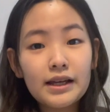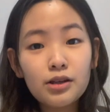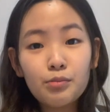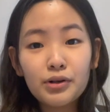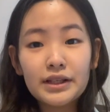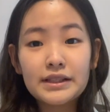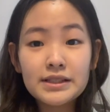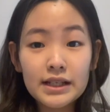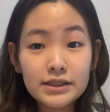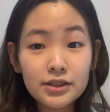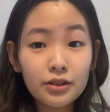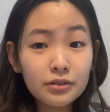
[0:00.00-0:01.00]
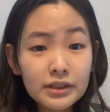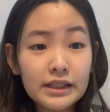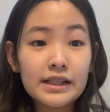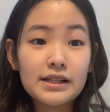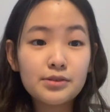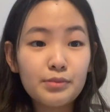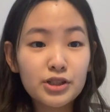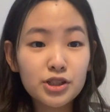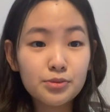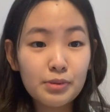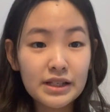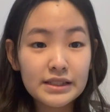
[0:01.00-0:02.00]
edible insects don't need as much
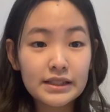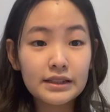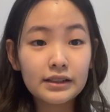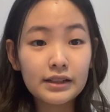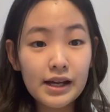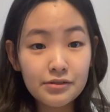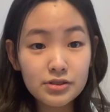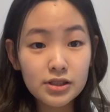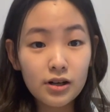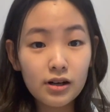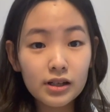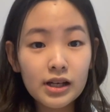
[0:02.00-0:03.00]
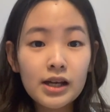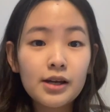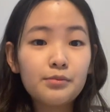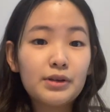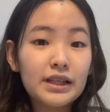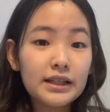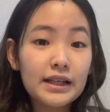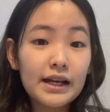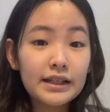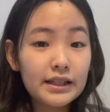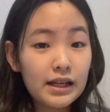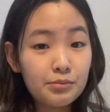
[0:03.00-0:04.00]
space in the livestock, meaning that
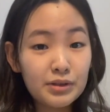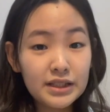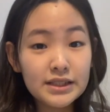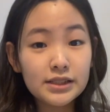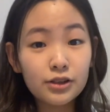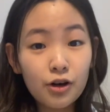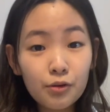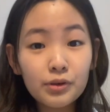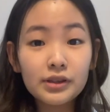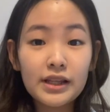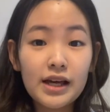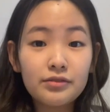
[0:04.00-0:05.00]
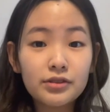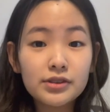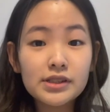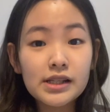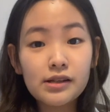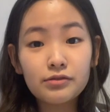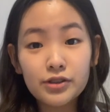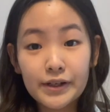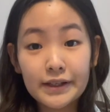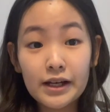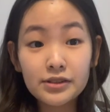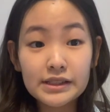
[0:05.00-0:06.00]
it emits lower levels of
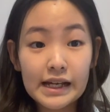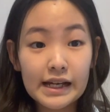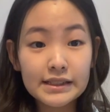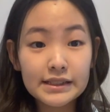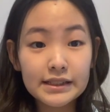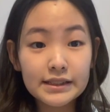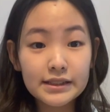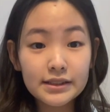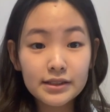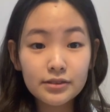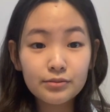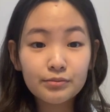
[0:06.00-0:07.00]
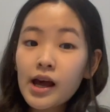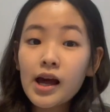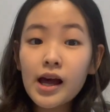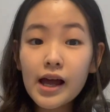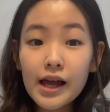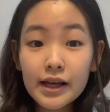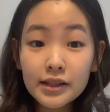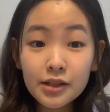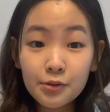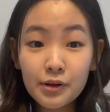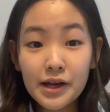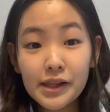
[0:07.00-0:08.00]
greenhouse gases.
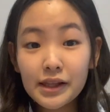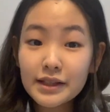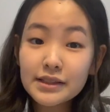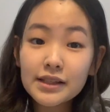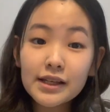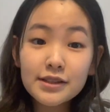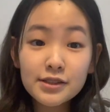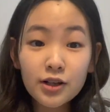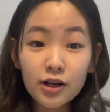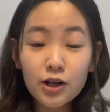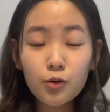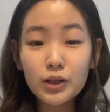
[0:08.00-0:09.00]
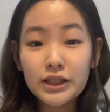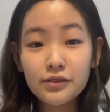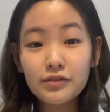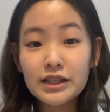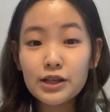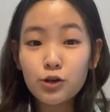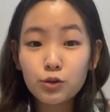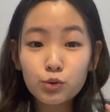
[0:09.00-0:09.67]
Anyway, let's get started with the video.